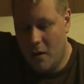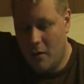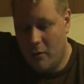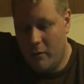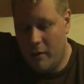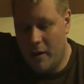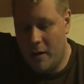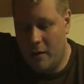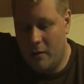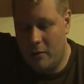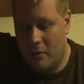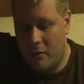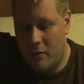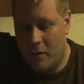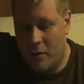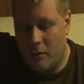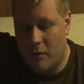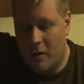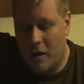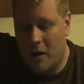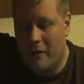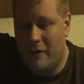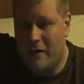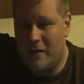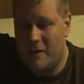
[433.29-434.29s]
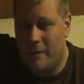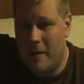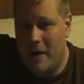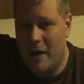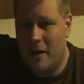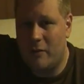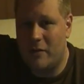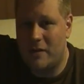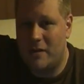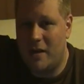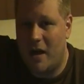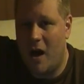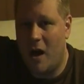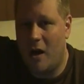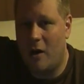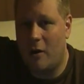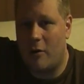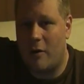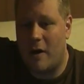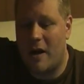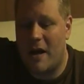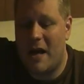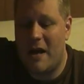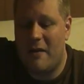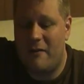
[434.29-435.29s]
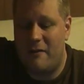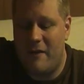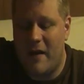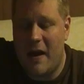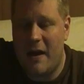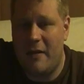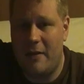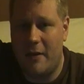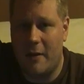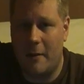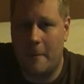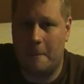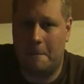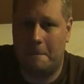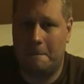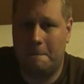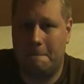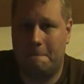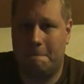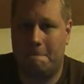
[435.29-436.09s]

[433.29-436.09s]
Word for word: When, when one of his men was hungry, he fed them.